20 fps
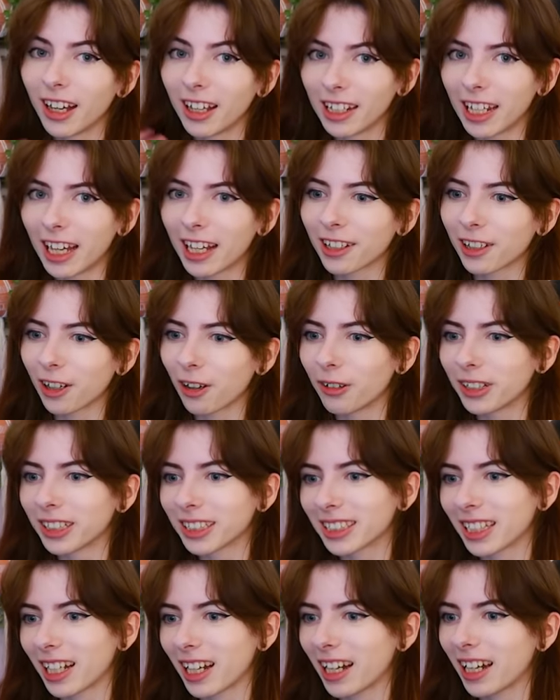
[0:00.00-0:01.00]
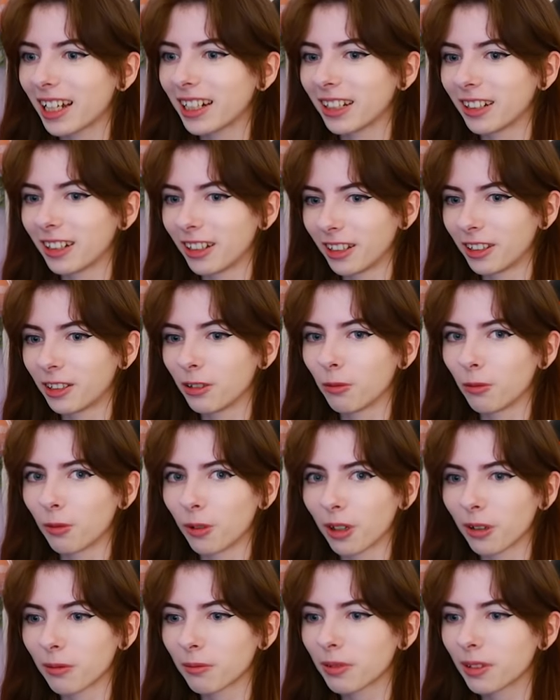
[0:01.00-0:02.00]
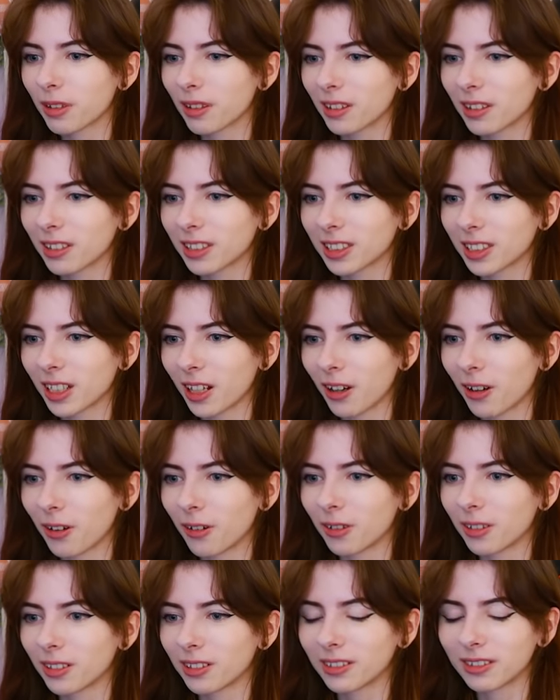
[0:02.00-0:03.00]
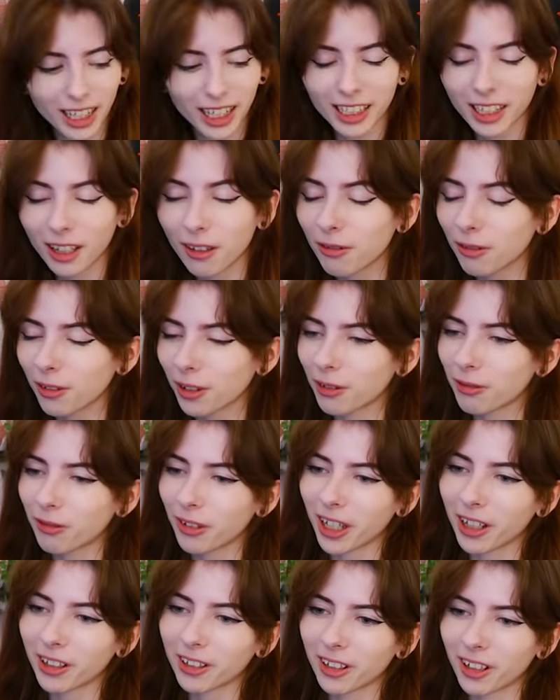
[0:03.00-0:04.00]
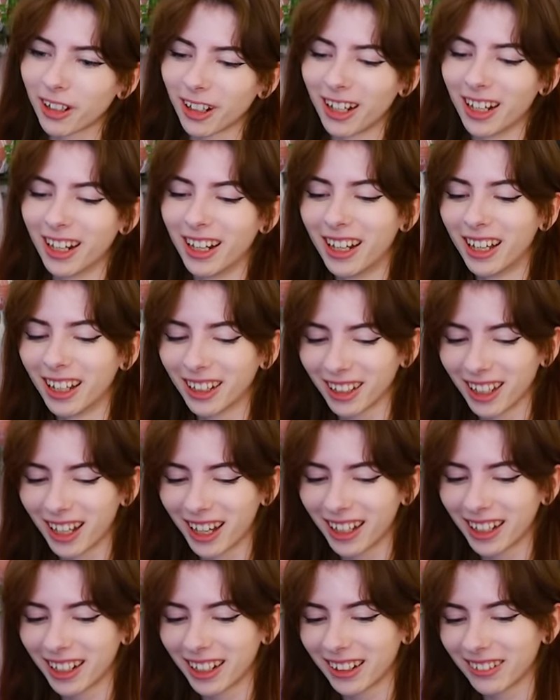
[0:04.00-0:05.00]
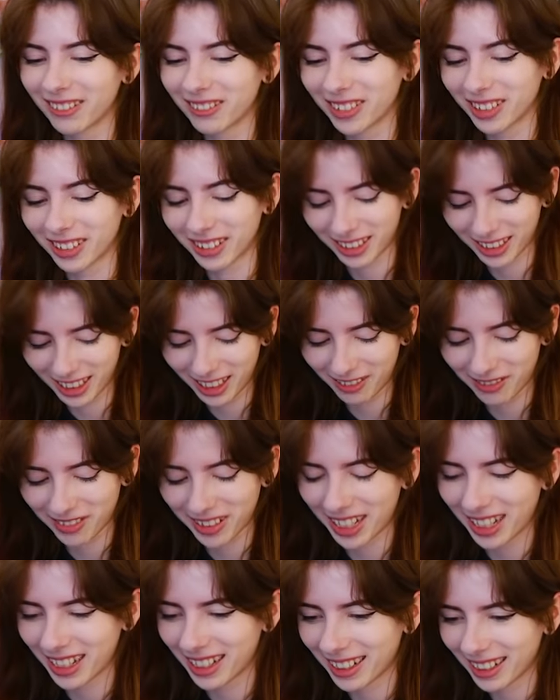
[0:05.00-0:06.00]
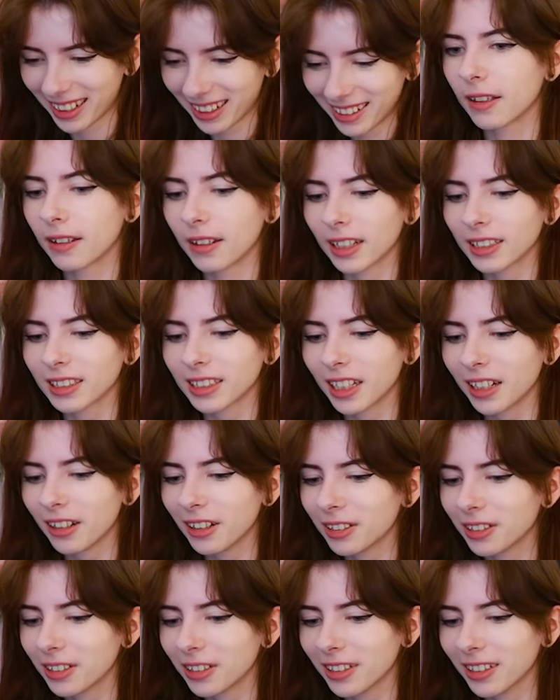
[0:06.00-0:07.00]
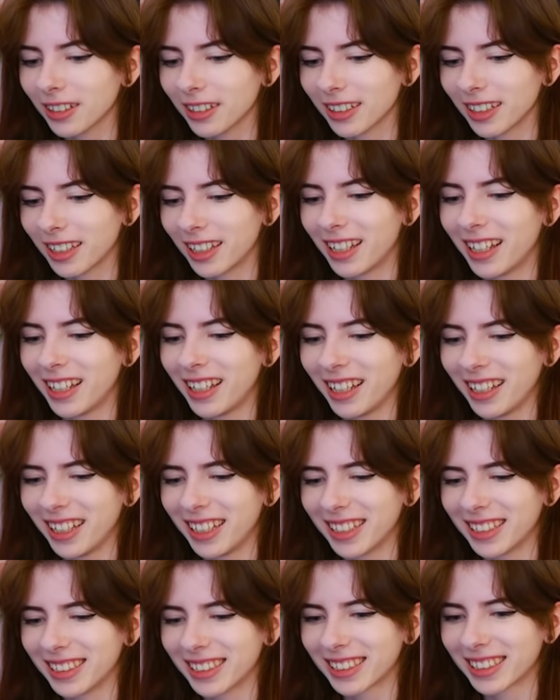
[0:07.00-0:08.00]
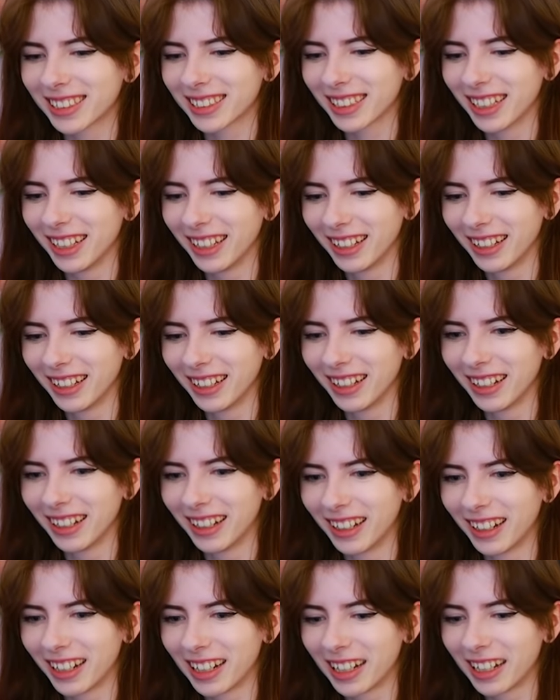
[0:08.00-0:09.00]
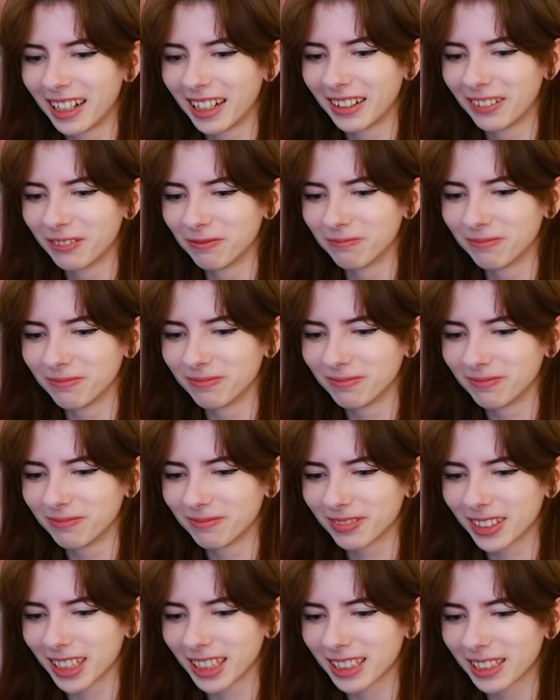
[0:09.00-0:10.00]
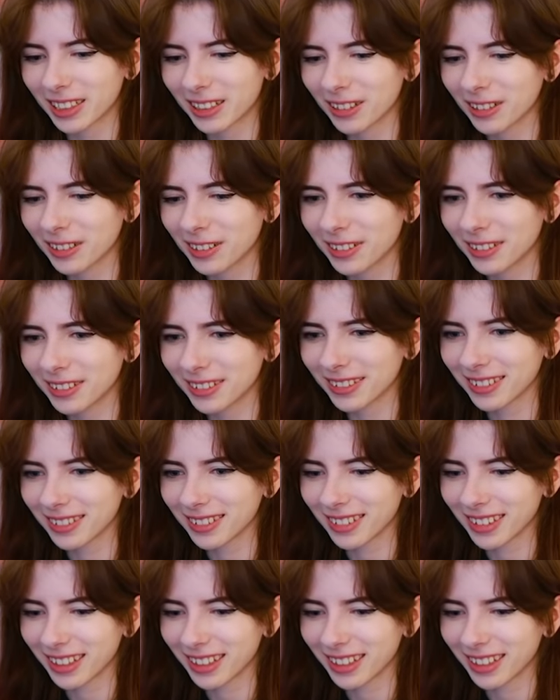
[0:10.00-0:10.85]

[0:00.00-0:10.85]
Annette go inside and in the warmth. So I definitely failed her a lot, and I feel kind of bad. Next character is um this girl